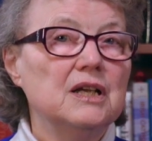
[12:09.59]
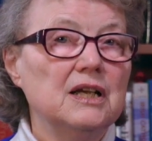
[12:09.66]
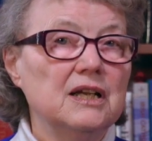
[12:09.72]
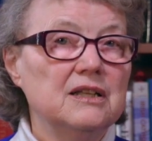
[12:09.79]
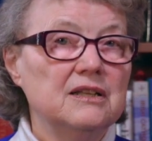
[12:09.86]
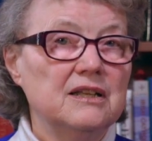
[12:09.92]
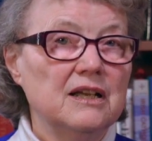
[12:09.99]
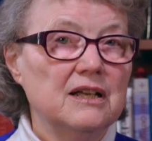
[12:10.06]

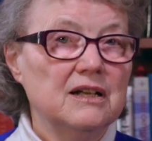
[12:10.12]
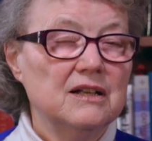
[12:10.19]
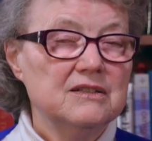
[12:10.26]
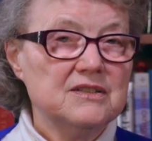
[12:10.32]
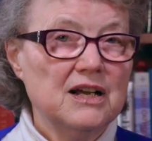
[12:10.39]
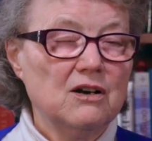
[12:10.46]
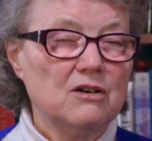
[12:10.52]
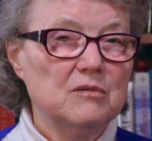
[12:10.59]
in the
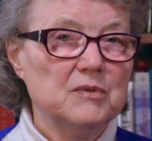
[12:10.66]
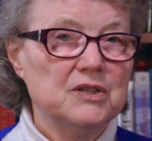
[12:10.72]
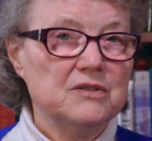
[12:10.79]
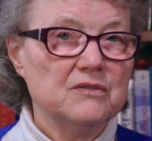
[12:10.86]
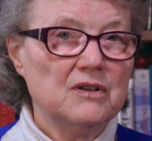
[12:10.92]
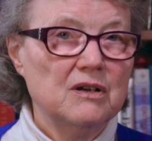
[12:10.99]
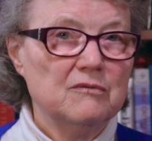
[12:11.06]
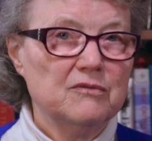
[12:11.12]
sacrament
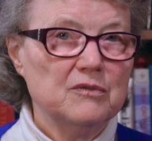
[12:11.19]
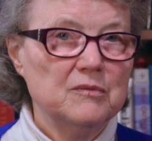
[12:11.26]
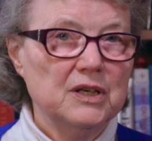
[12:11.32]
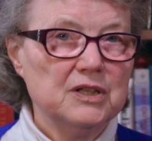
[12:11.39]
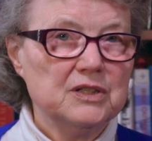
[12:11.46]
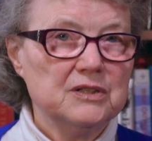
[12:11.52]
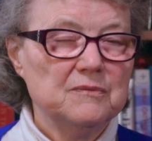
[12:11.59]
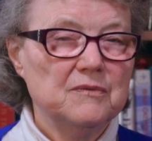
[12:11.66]
of
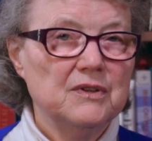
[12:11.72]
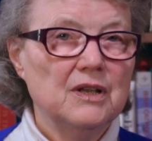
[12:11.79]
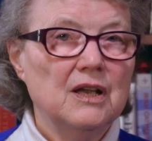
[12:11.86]
confirmation.